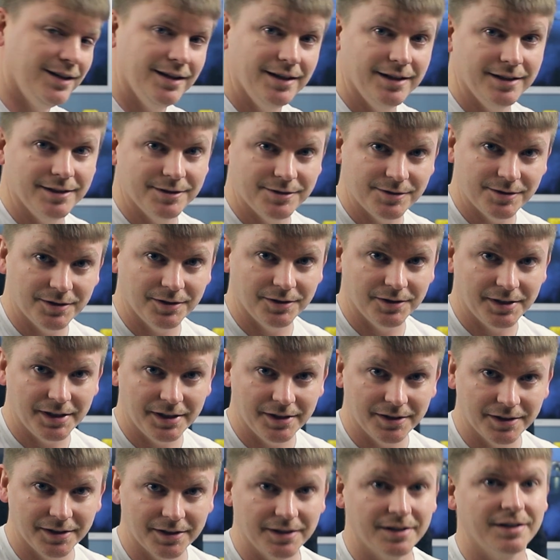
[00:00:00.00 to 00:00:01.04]
It is still
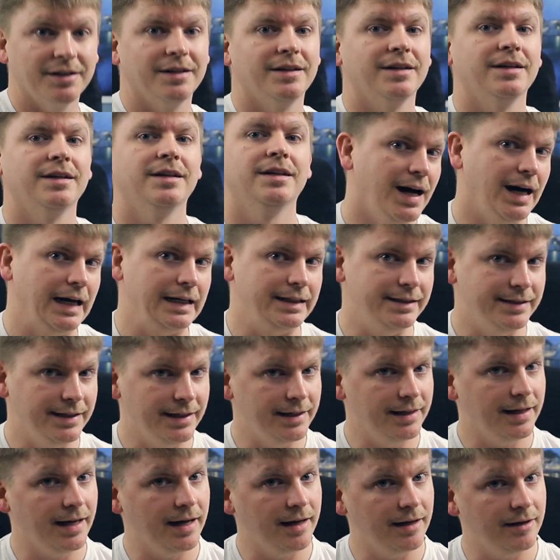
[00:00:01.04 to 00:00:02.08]
here. I
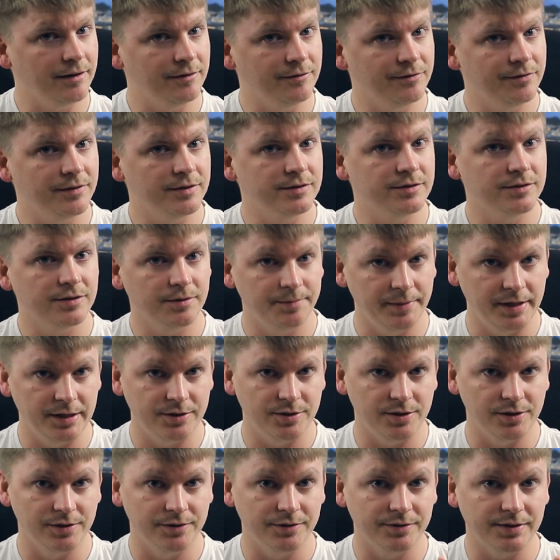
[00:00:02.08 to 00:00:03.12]
did have some
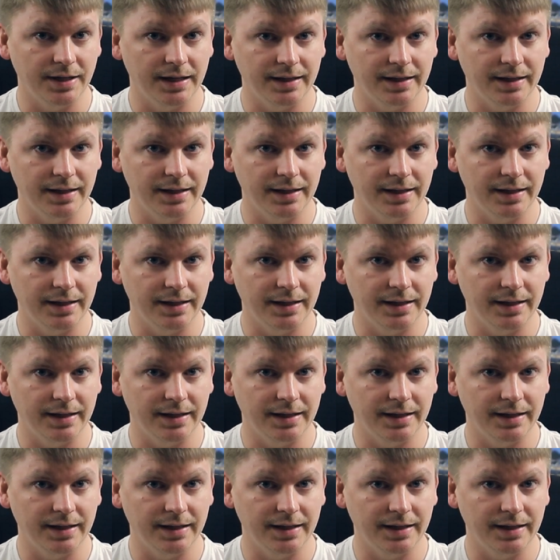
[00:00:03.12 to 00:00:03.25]
issues,